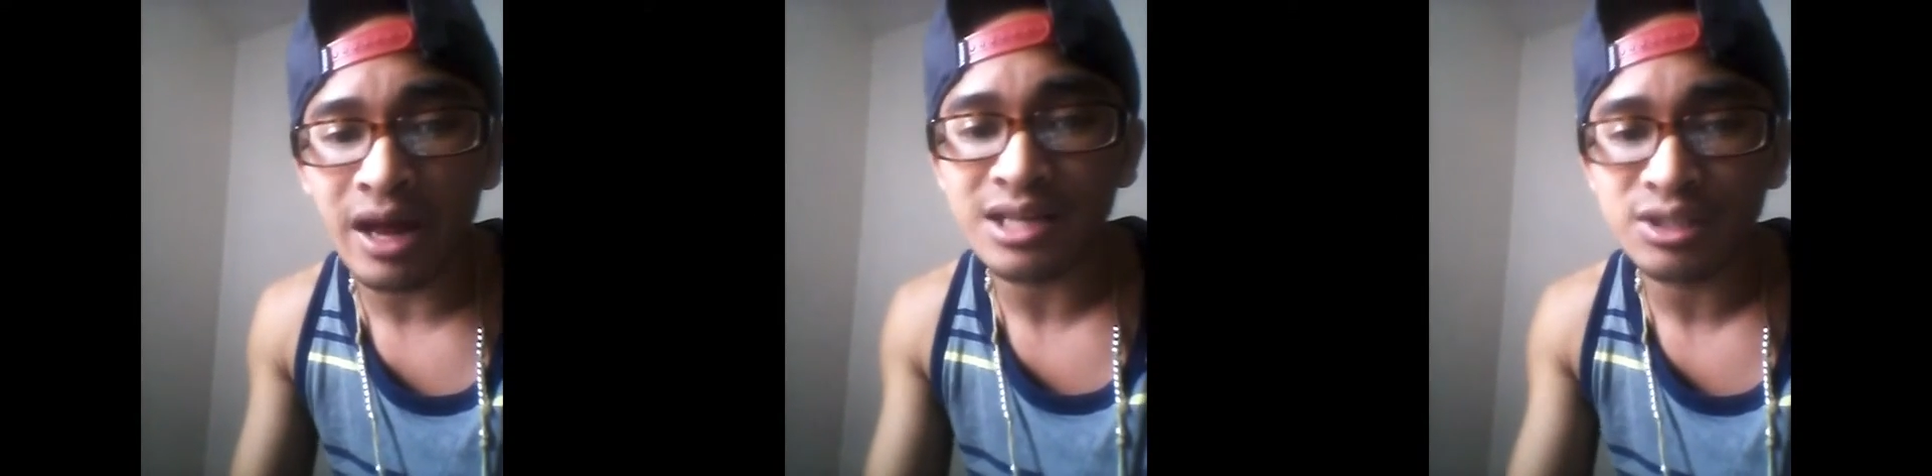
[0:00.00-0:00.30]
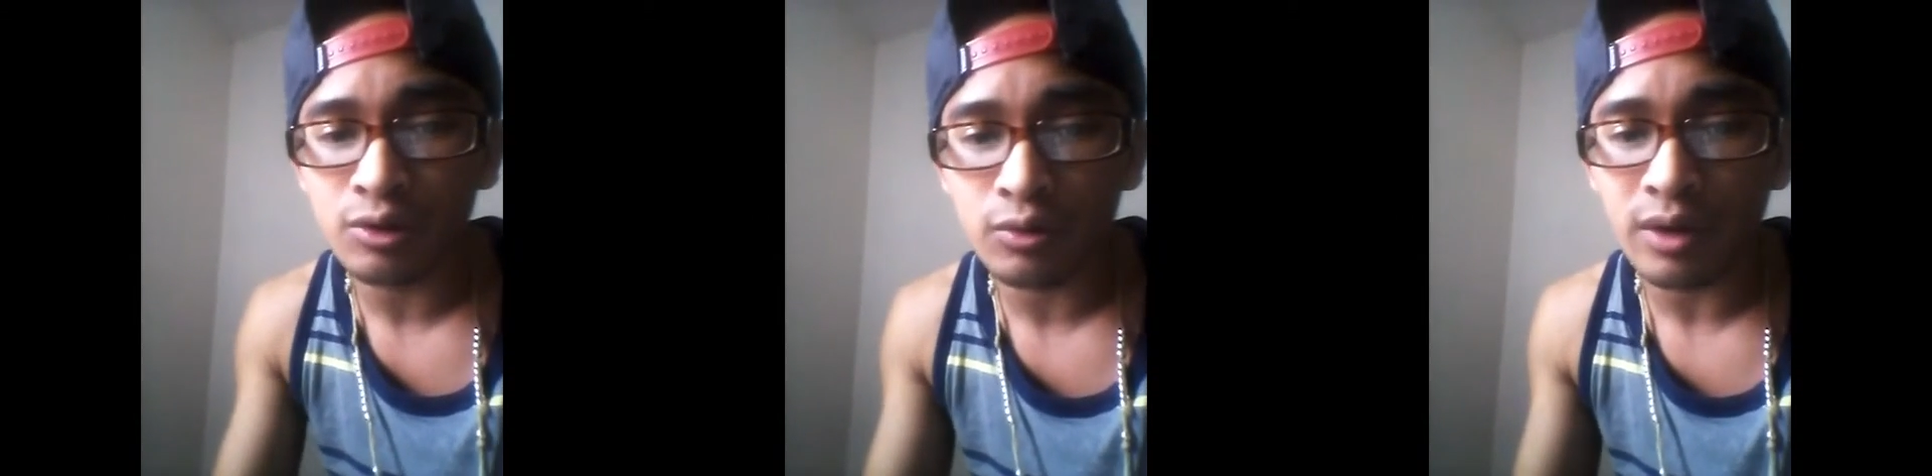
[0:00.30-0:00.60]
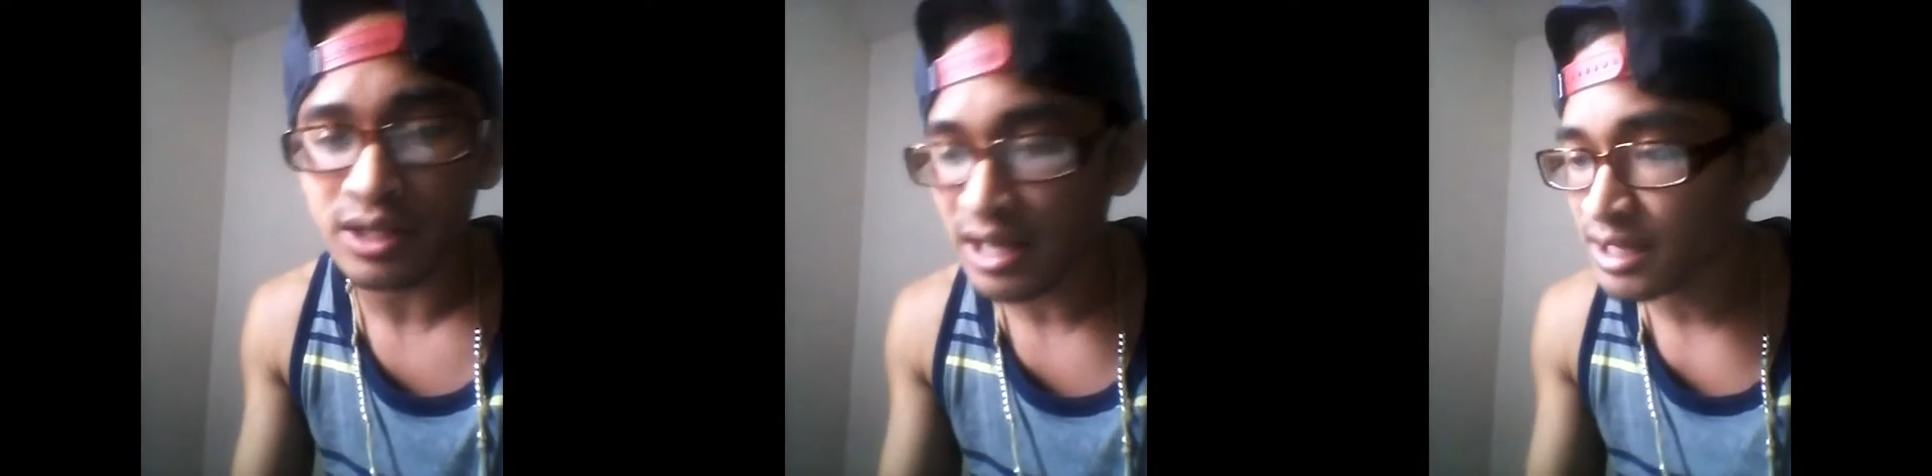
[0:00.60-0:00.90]
I so
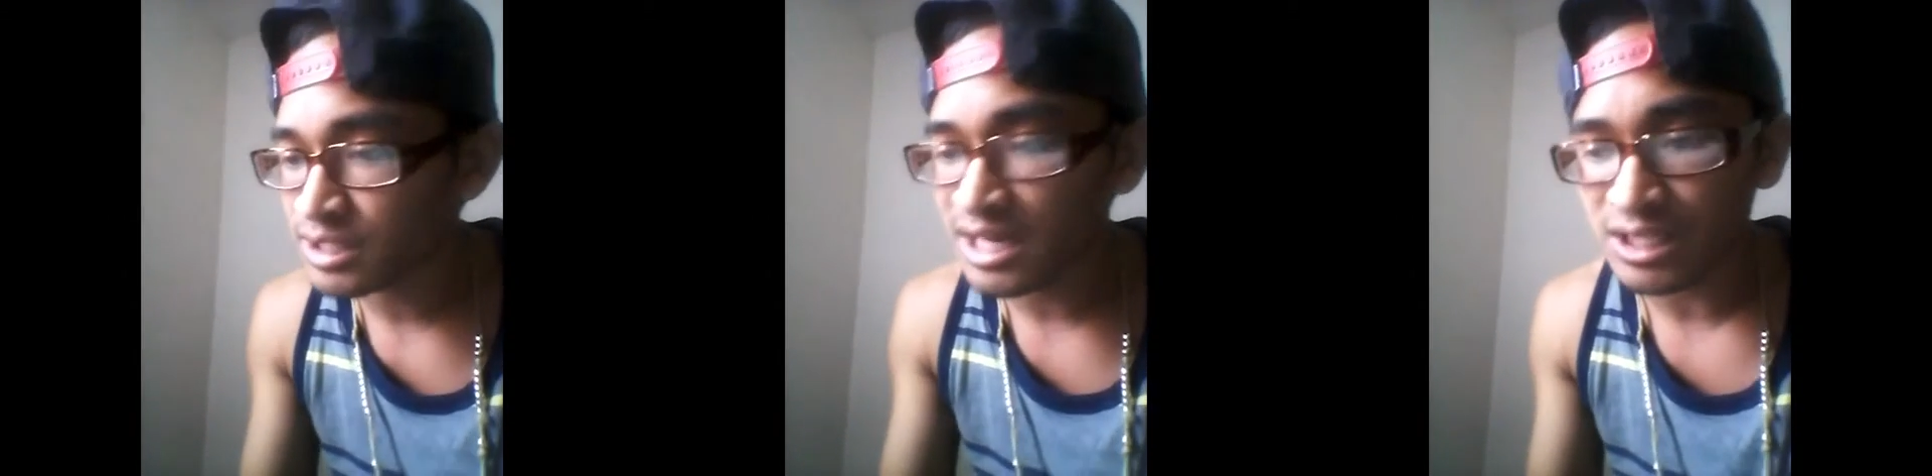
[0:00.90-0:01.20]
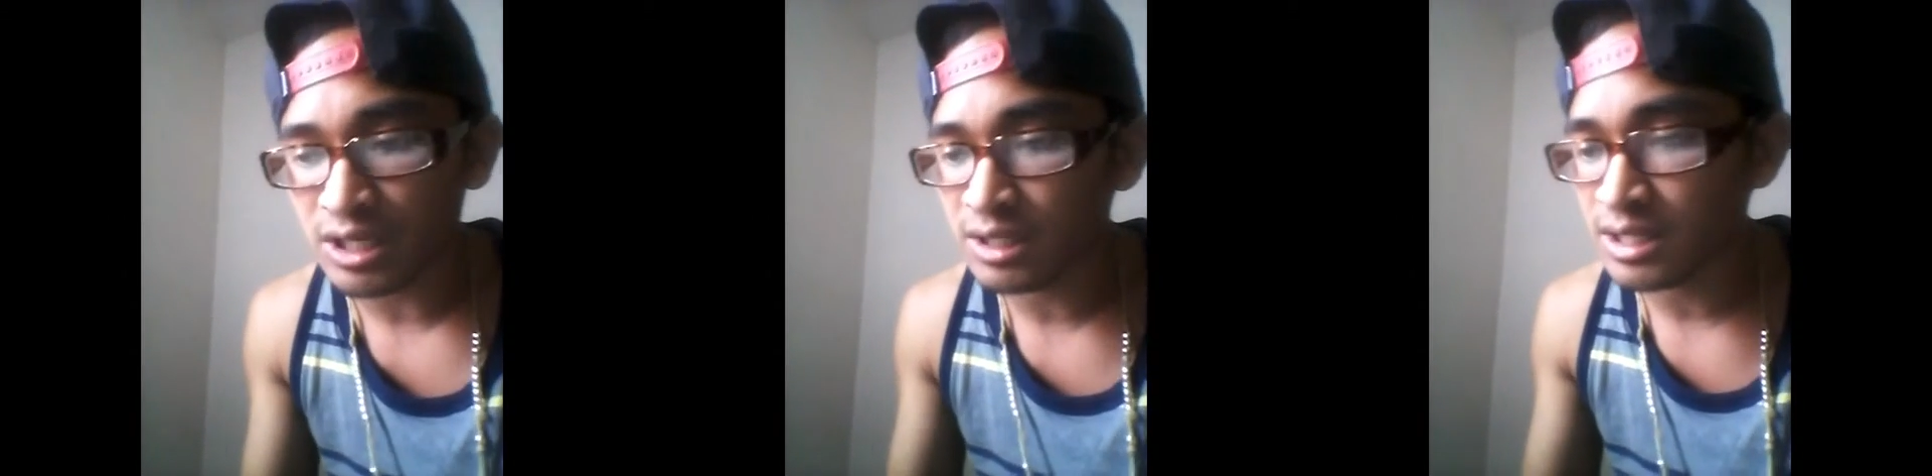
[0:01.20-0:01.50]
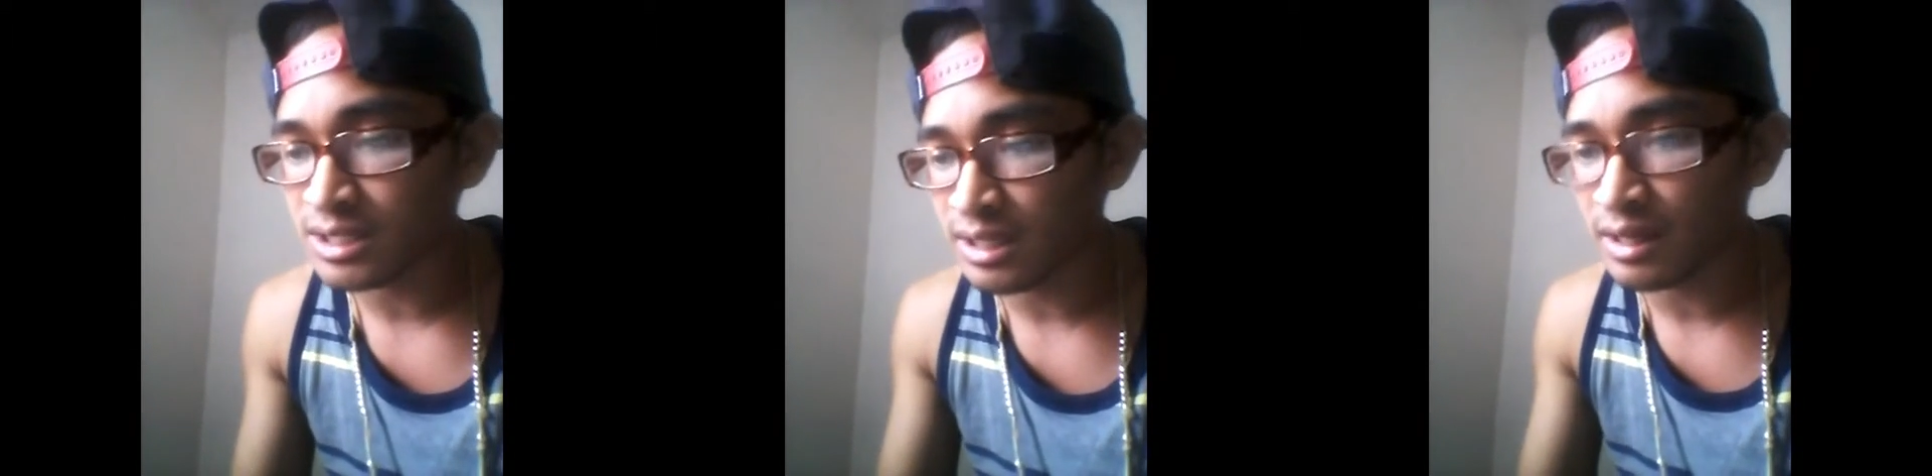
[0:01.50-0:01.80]
digest and
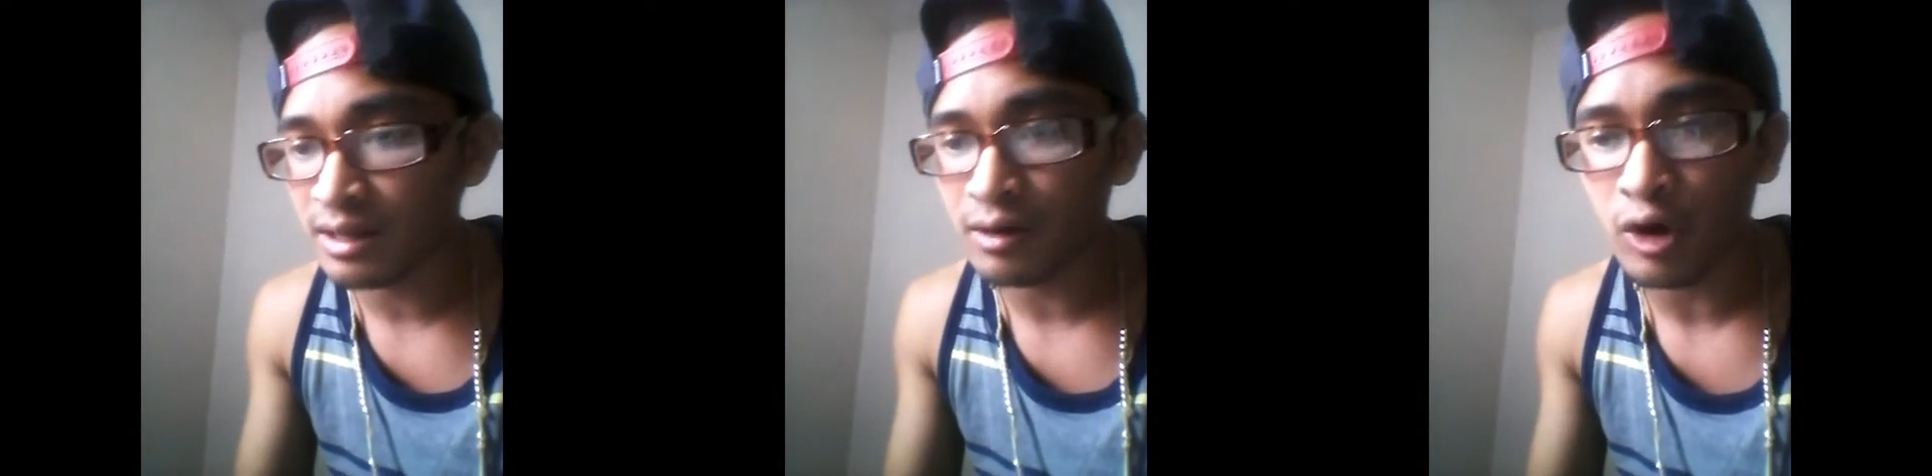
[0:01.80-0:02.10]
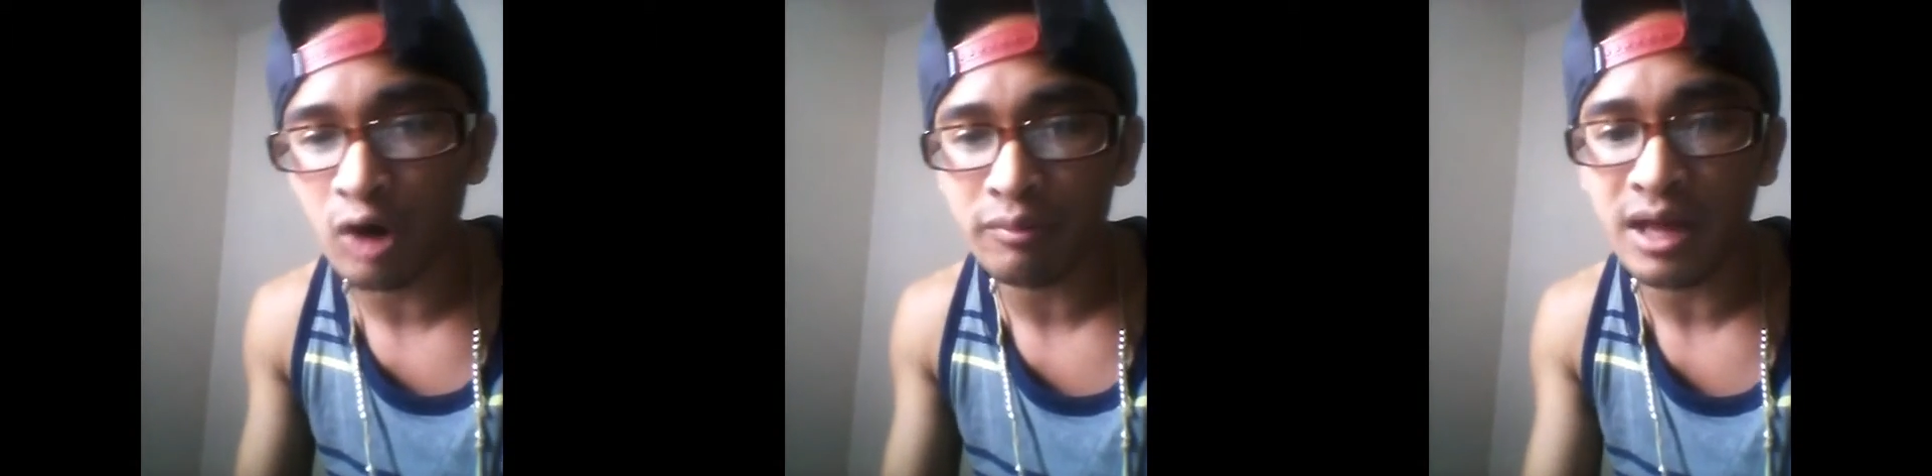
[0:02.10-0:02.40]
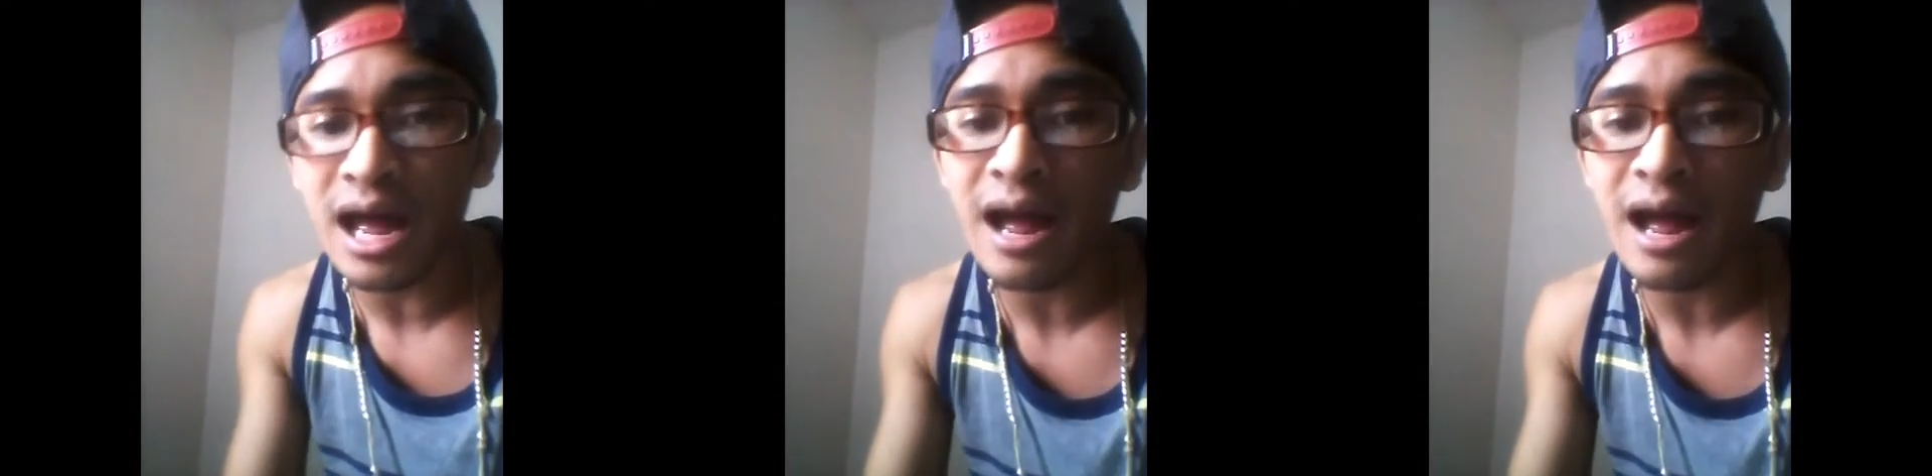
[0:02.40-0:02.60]
this thing, homie.